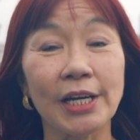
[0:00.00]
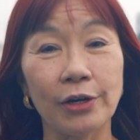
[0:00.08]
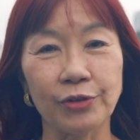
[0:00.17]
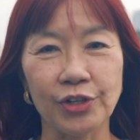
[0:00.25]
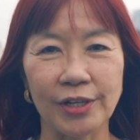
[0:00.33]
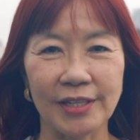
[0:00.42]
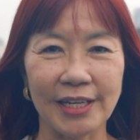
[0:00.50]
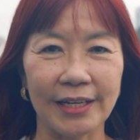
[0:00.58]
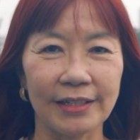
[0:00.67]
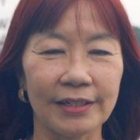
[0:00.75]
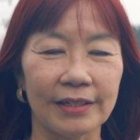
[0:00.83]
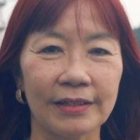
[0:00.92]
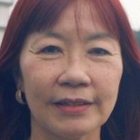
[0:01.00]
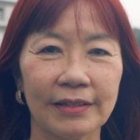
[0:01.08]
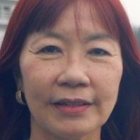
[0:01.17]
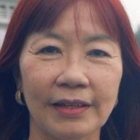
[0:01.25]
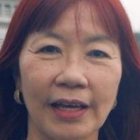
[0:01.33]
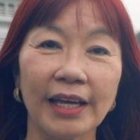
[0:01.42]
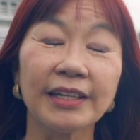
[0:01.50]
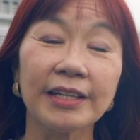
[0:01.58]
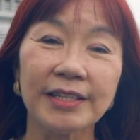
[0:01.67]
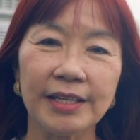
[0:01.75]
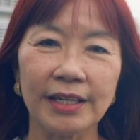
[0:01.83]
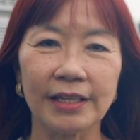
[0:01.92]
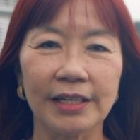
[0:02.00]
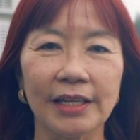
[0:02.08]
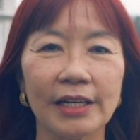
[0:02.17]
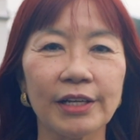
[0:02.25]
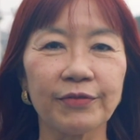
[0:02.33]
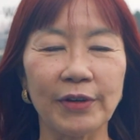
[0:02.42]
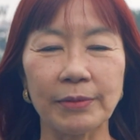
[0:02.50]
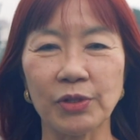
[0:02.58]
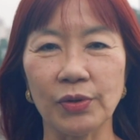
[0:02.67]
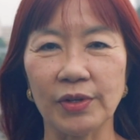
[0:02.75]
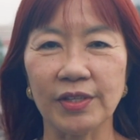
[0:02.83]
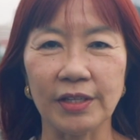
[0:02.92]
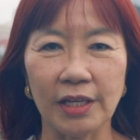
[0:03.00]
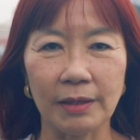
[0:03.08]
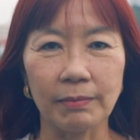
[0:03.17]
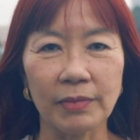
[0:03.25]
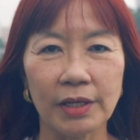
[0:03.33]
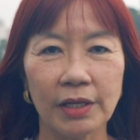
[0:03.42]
cultured tiger, and indeed, he lived up to his name.